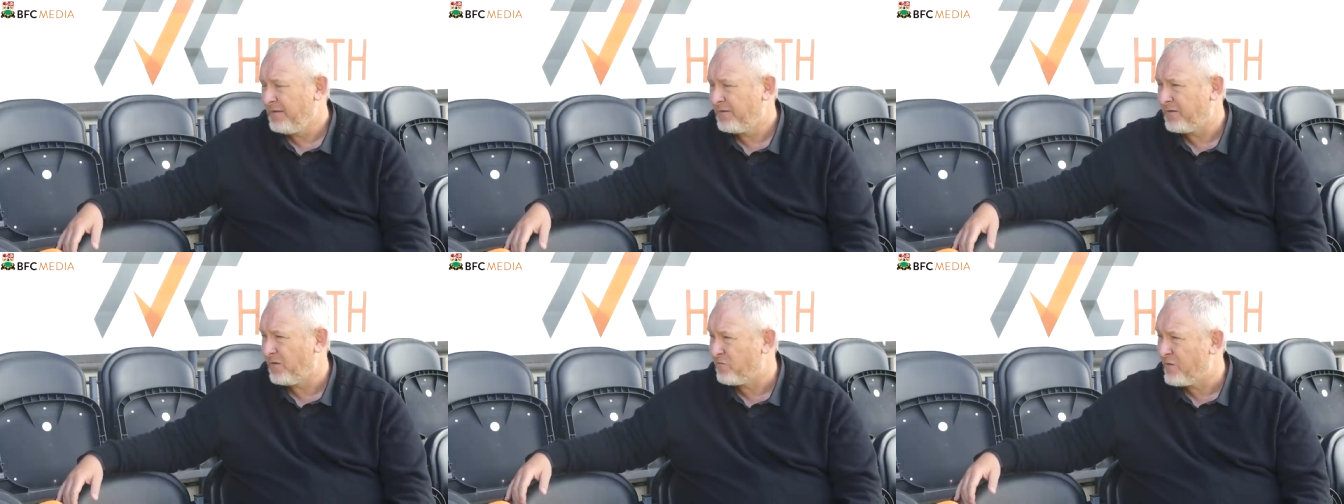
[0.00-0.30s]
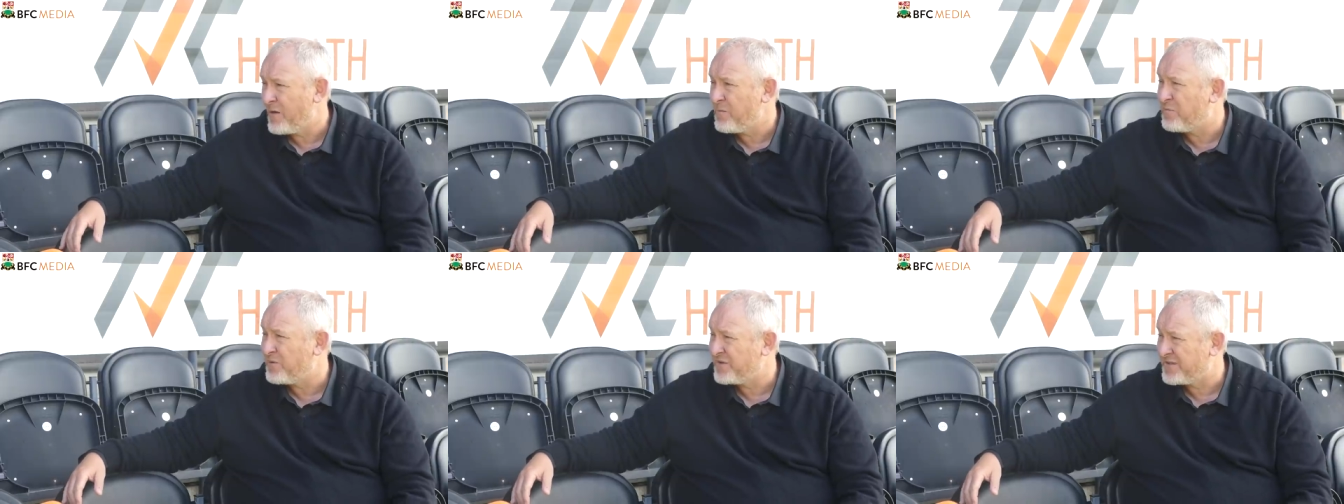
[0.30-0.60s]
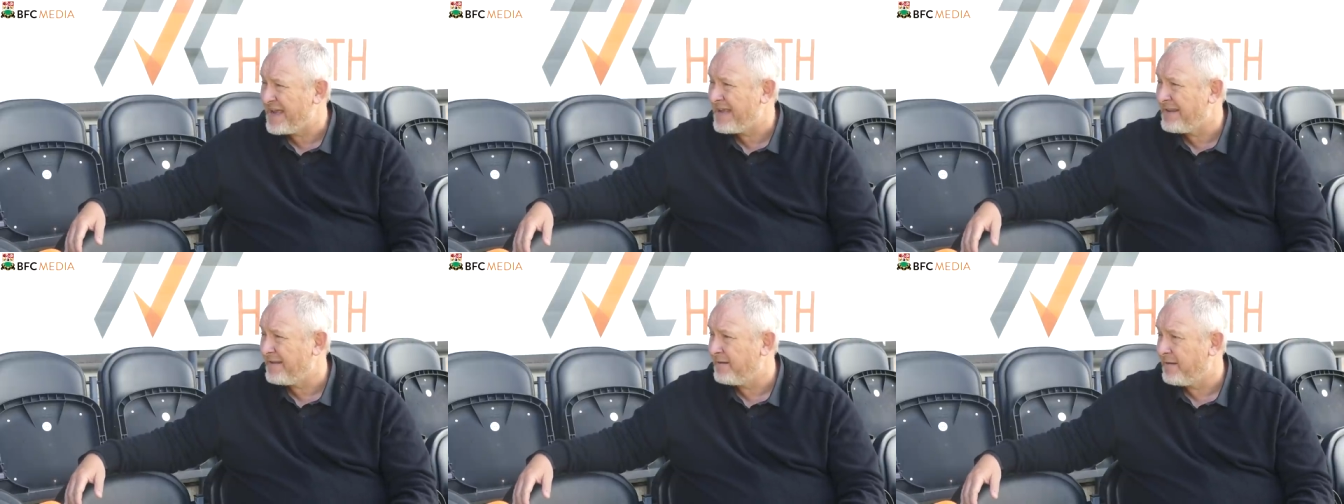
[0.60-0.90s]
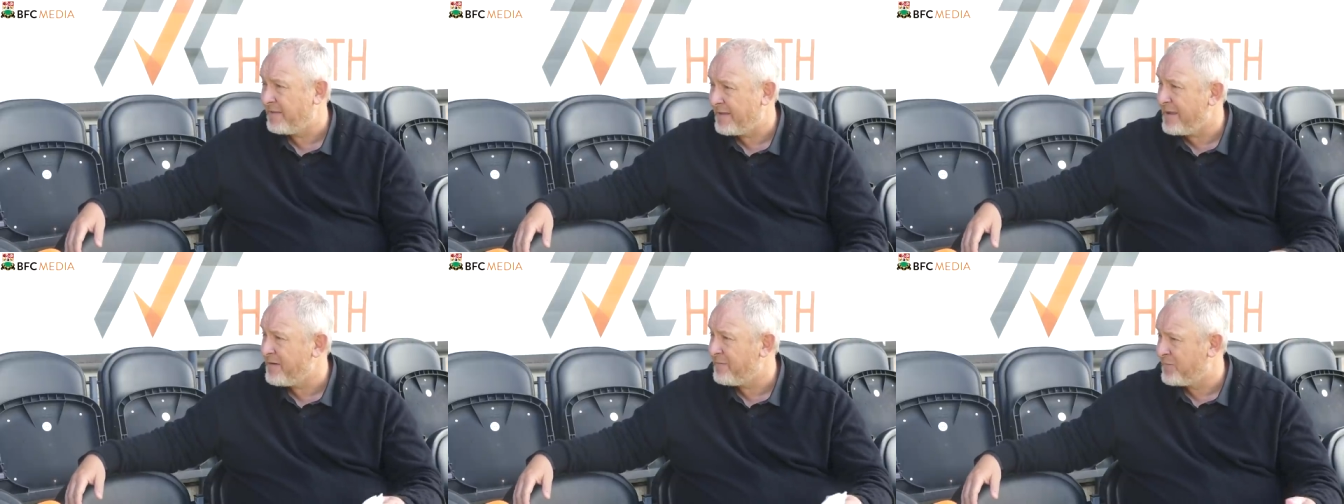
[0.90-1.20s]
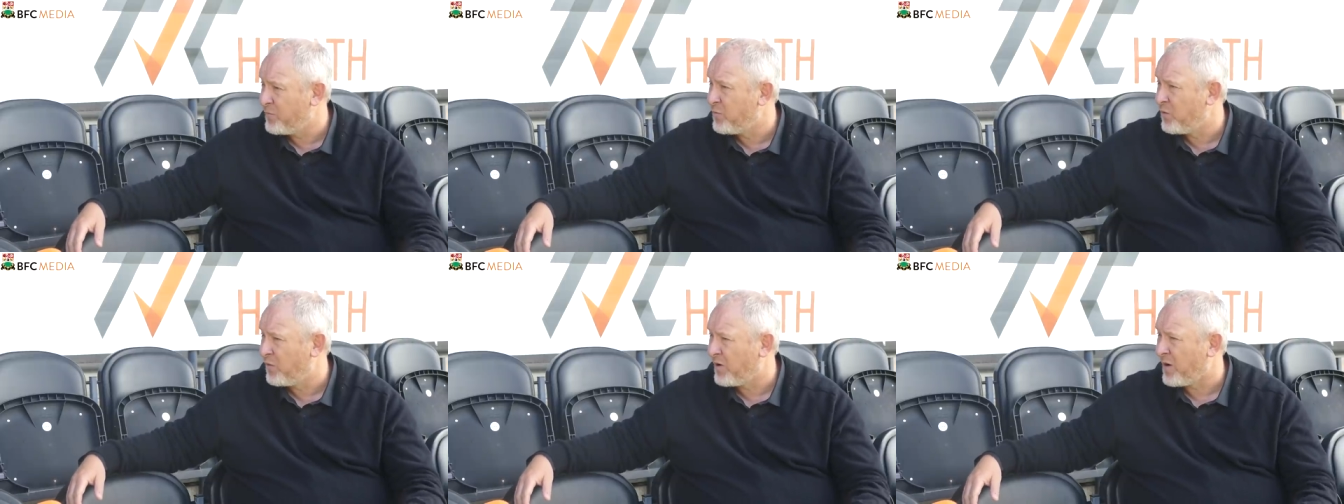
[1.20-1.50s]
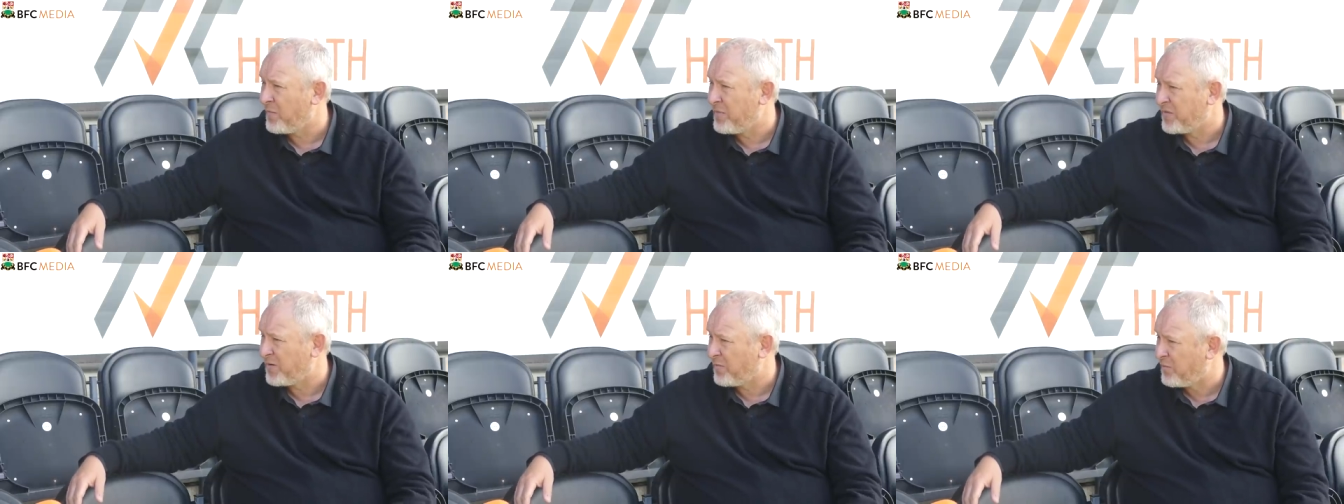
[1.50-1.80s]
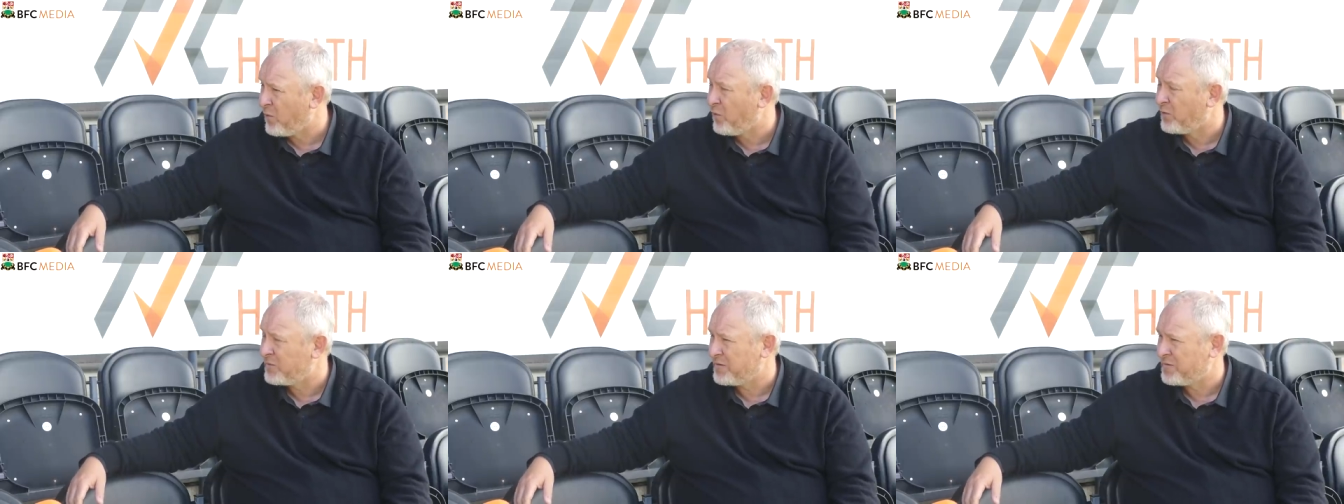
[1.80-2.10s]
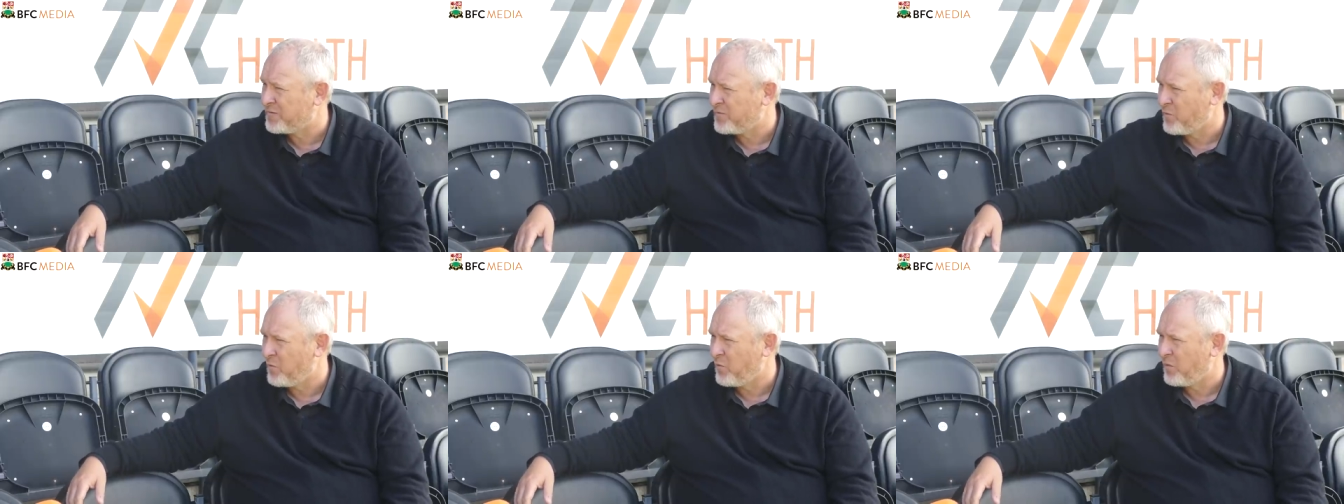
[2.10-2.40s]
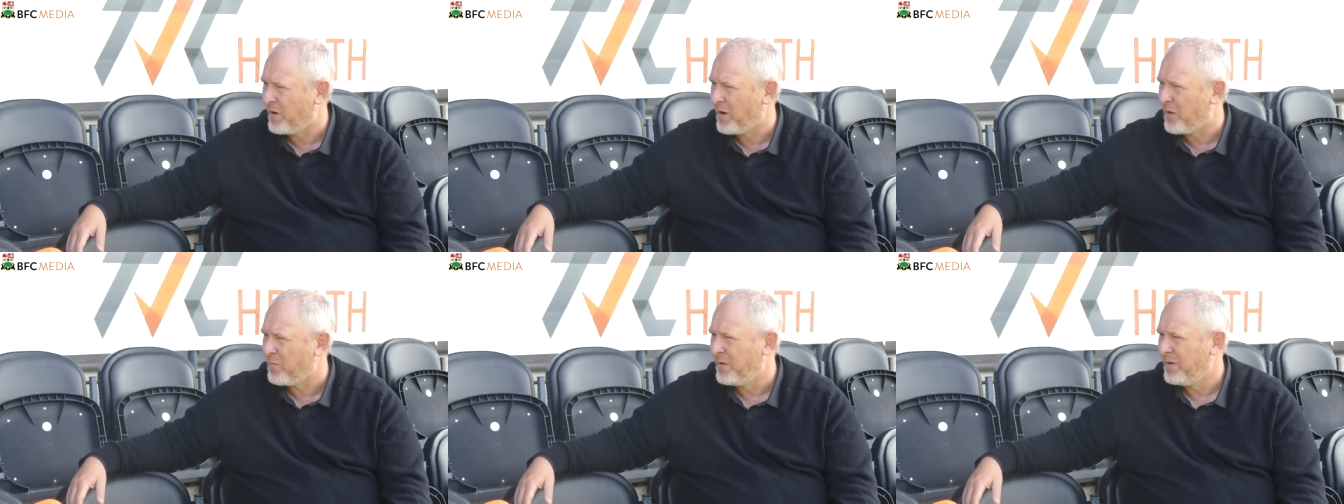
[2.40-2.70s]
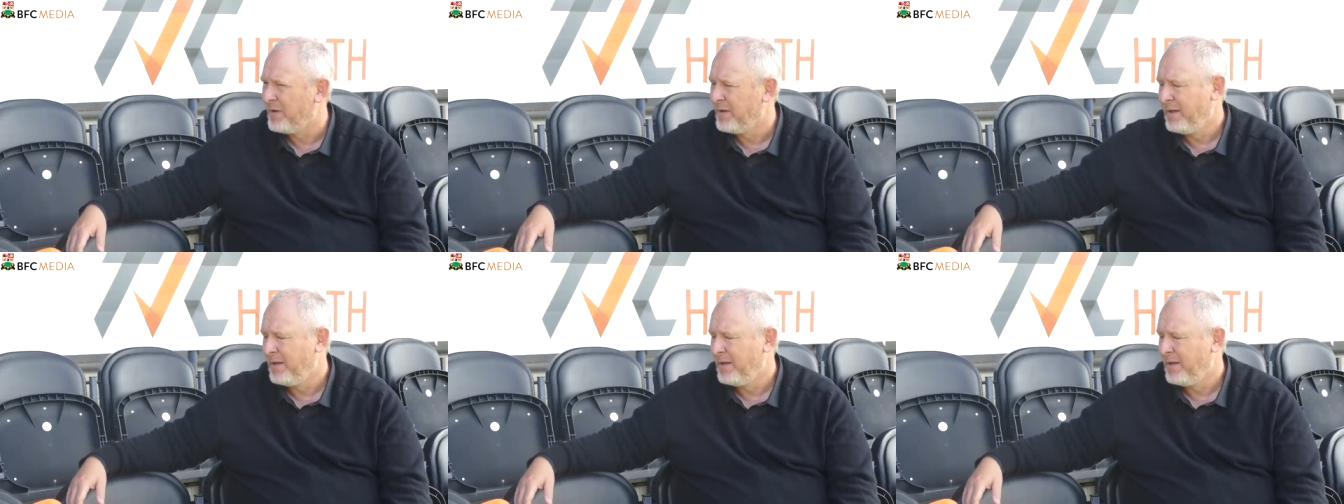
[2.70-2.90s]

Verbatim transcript: to represent their football club, the supporters' football club.